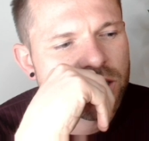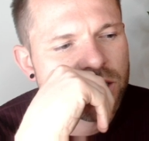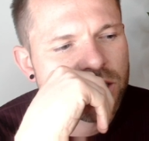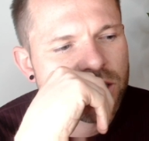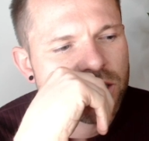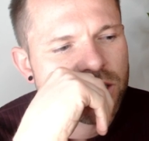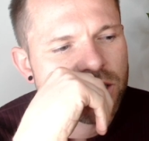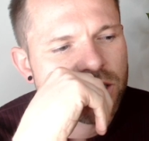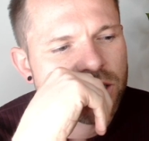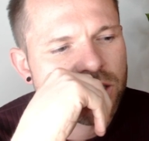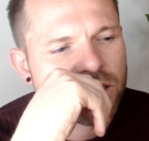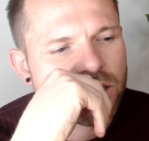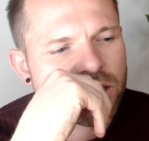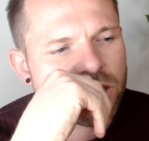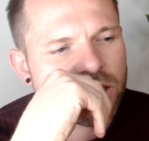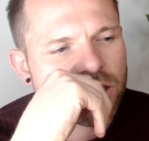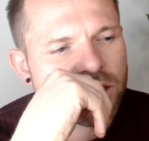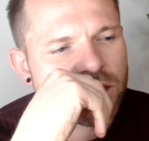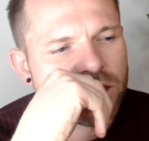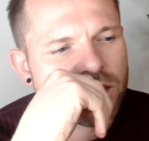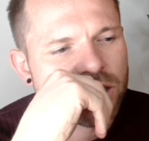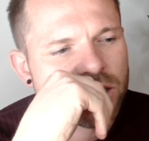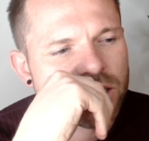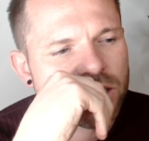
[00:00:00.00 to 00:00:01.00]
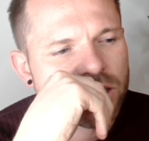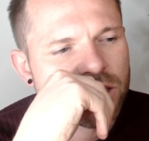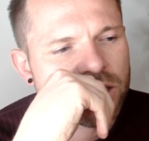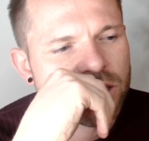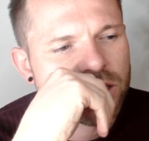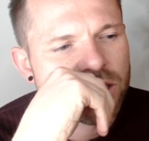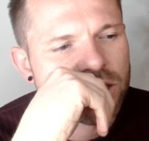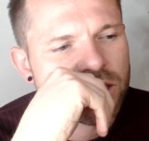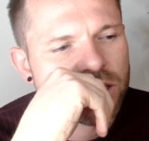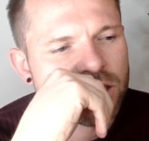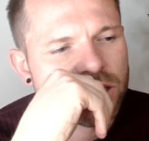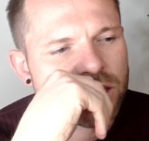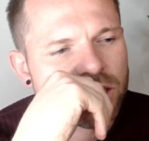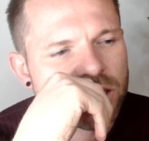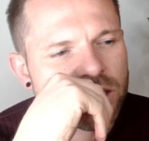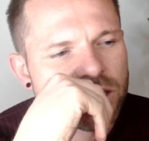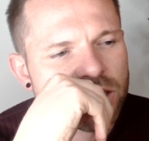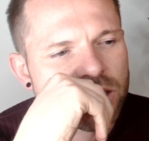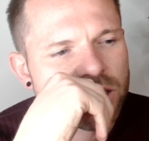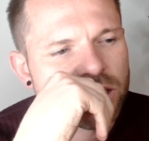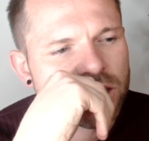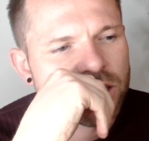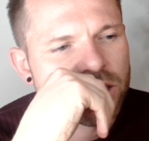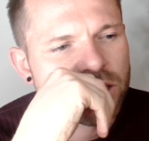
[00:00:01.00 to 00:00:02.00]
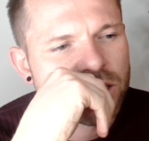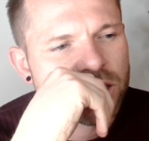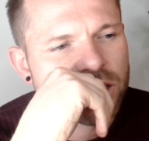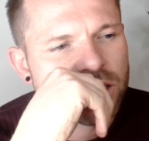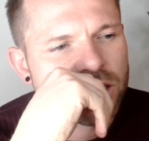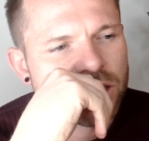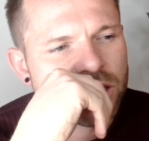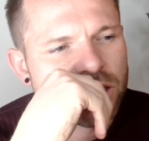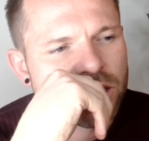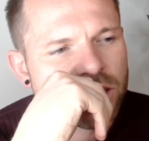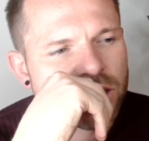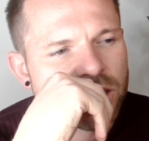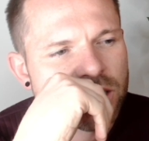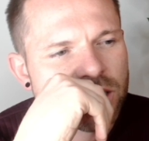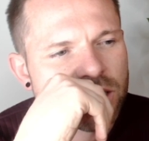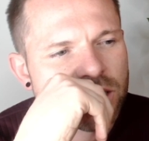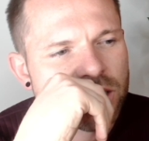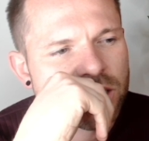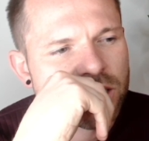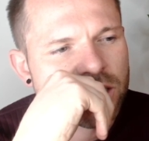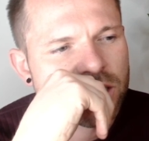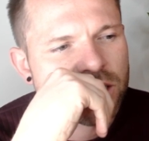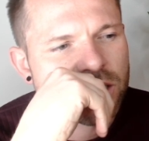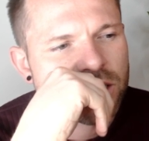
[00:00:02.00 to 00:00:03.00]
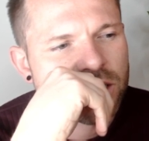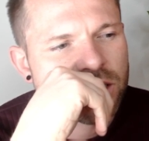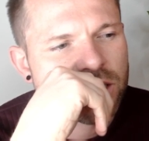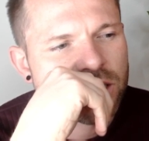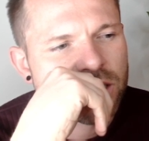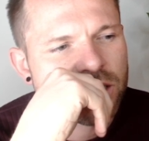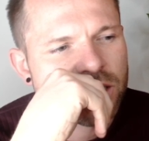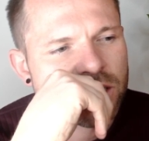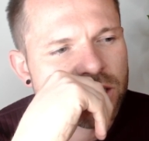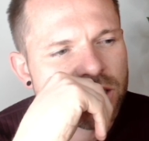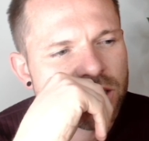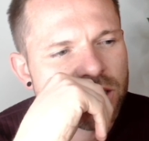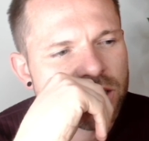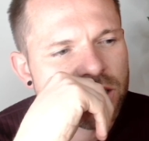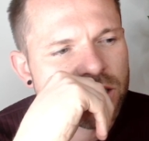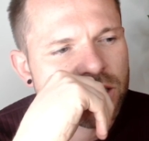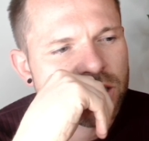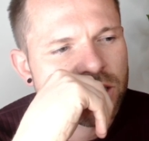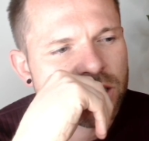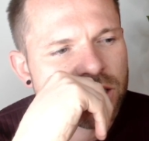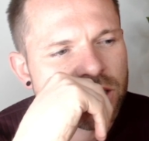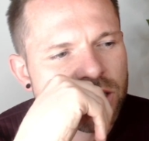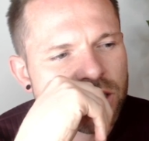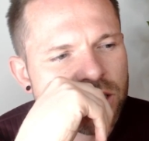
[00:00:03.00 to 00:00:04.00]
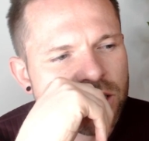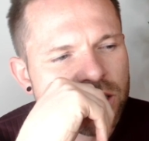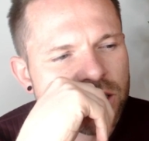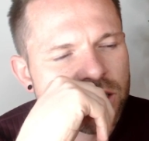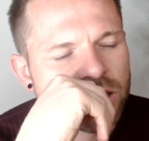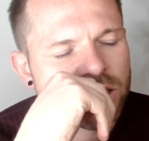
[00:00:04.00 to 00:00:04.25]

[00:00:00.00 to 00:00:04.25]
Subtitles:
[no speech]